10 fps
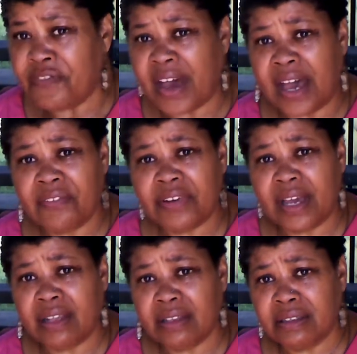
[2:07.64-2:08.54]
$5
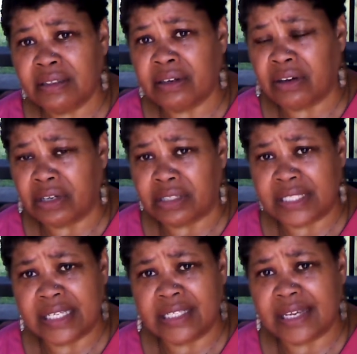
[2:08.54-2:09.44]
or
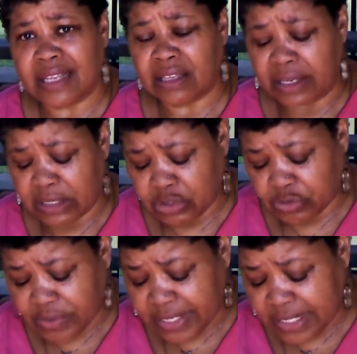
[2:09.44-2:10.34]
$10
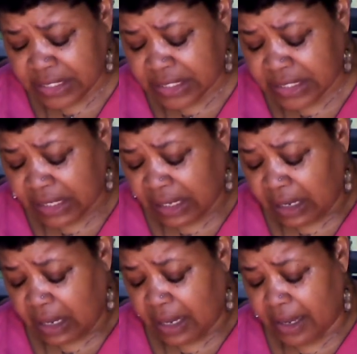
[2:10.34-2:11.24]
entries.
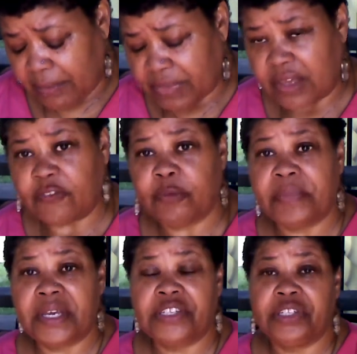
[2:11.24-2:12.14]
The
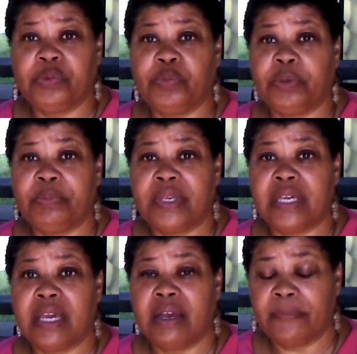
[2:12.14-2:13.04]
information will
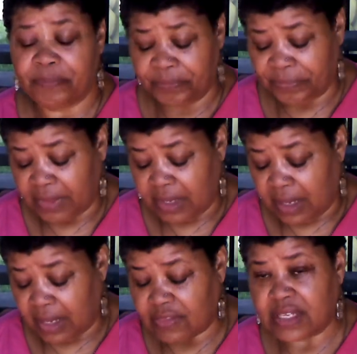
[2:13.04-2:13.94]
be
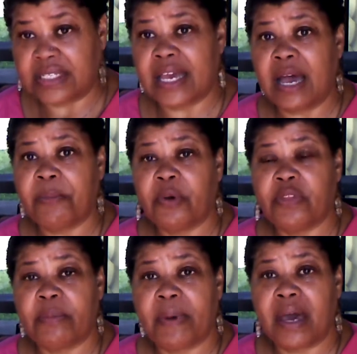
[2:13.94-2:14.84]
at the top
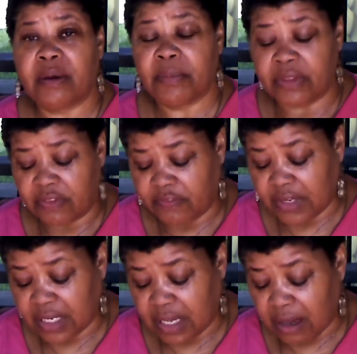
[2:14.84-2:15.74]
or the bottom of the
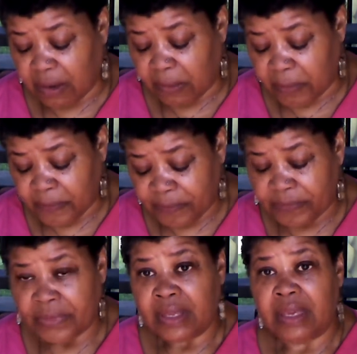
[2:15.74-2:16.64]
video.
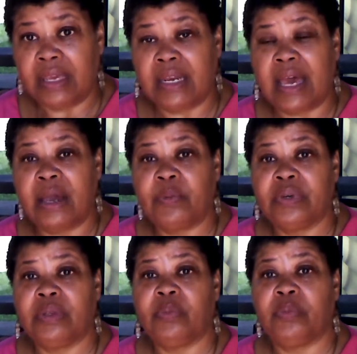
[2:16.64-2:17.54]
And I
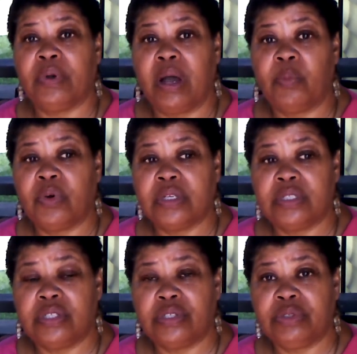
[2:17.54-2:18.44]

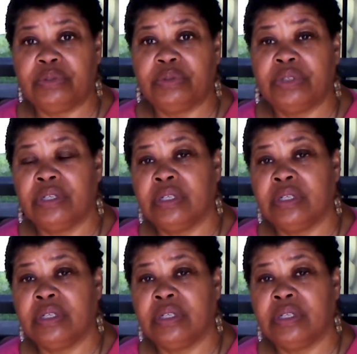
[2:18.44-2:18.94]
want to